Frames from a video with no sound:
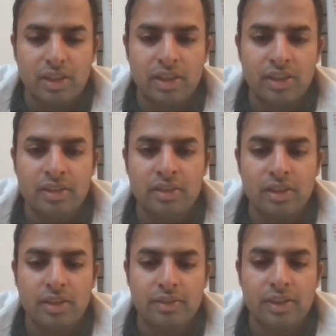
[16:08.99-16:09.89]
And
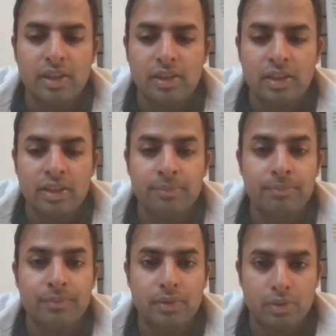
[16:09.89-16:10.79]
yeah,
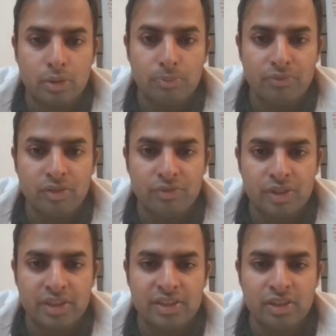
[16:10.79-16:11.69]
I'm hopeful
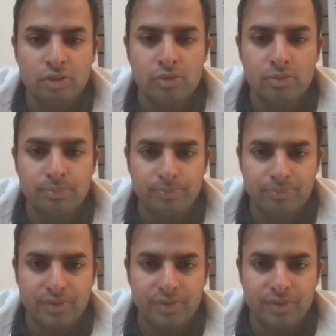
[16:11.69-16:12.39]
for this new